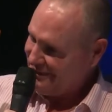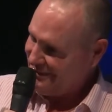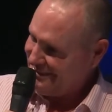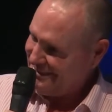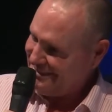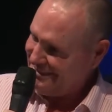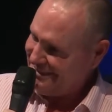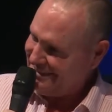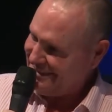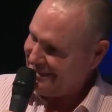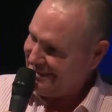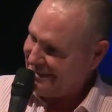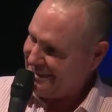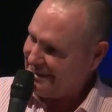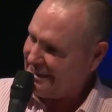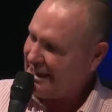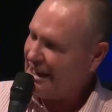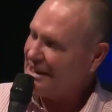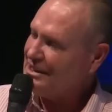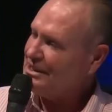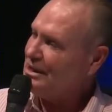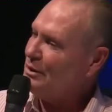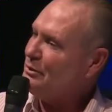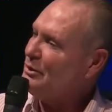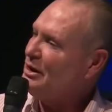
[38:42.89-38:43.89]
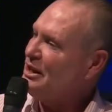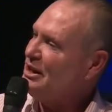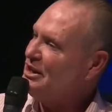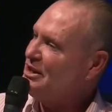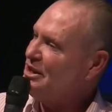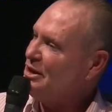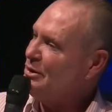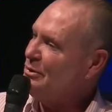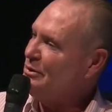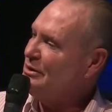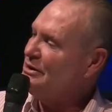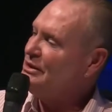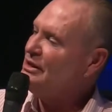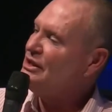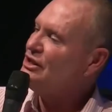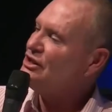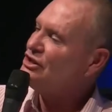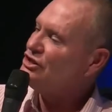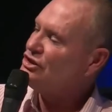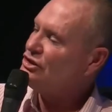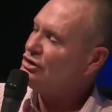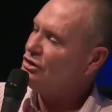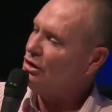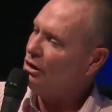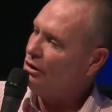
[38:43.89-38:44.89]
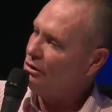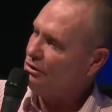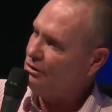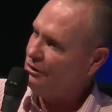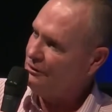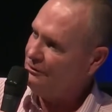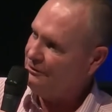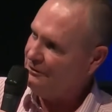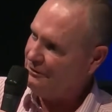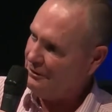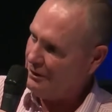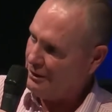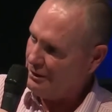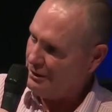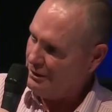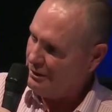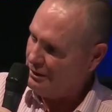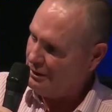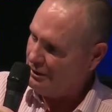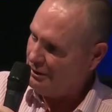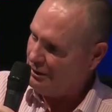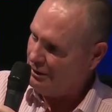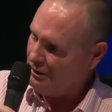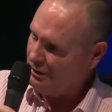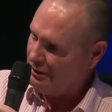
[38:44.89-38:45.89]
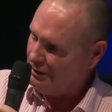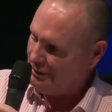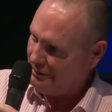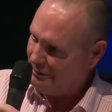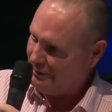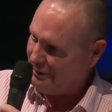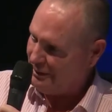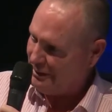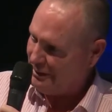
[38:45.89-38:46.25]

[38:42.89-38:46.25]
See, Gaza, what are you doing? Start the fucking car.